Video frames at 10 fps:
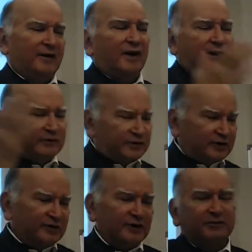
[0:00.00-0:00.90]
I have
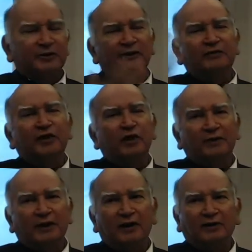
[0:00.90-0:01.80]
observed now over
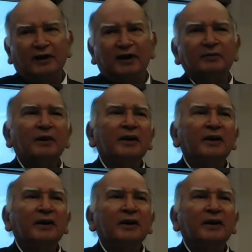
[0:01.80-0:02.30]
a long time,